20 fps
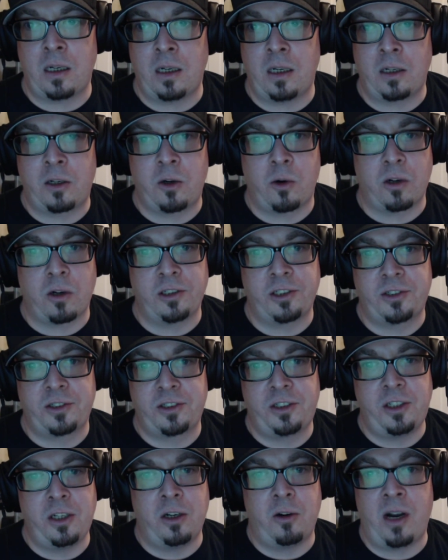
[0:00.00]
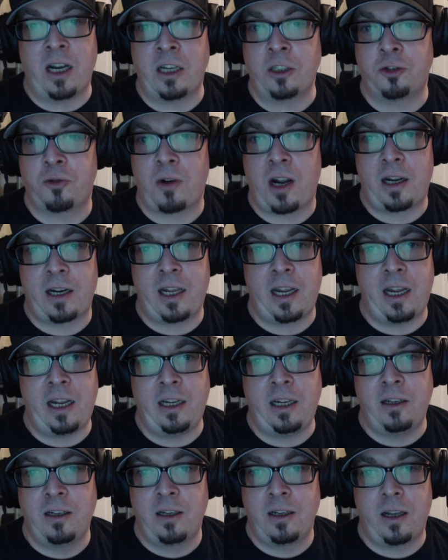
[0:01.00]
course,
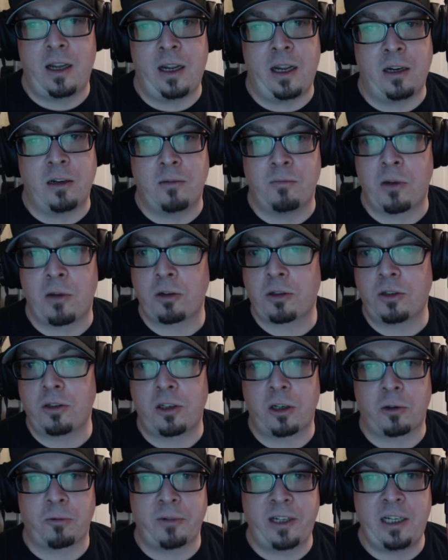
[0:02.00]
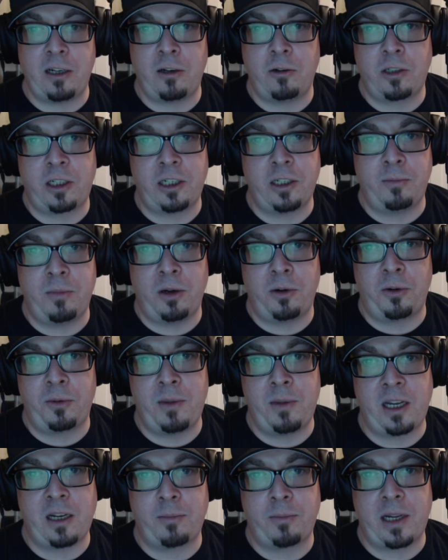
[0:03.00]
Andrade and Humberto Carrillo could
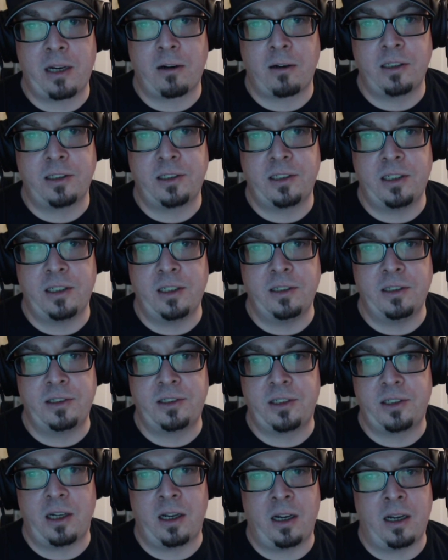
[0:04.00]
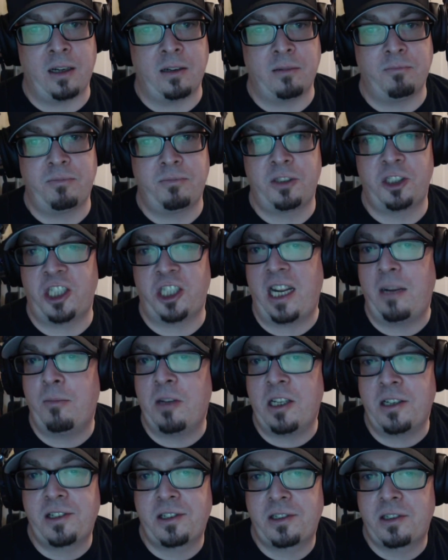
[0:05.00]
both make appearances.
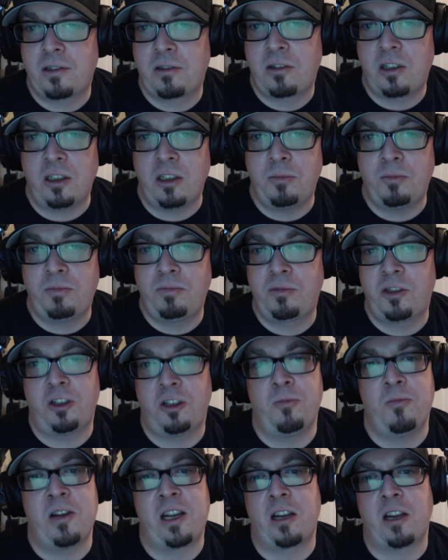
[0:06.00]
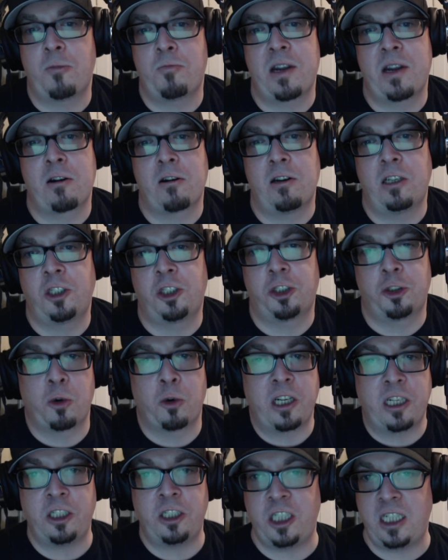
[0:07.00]
Sheamus could make an appearance.
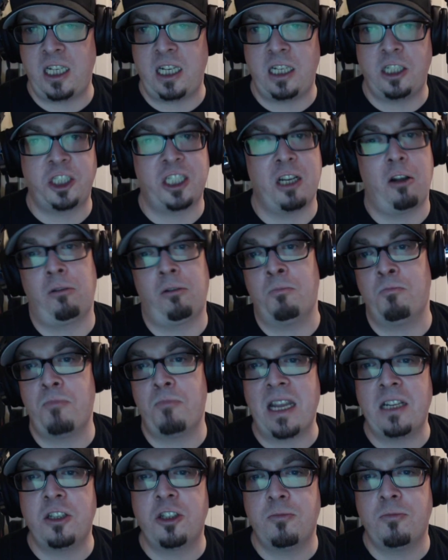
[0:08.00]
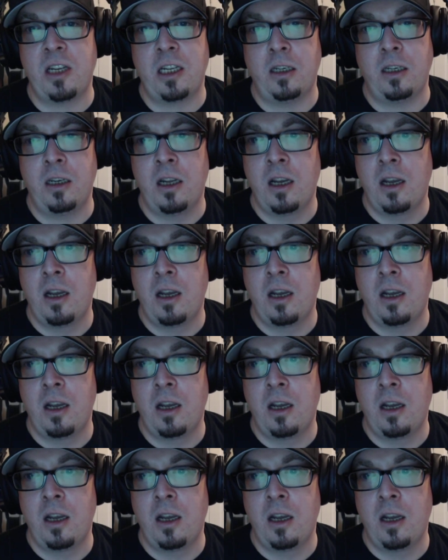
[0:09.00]
Shorty G, Shelton Benjamin.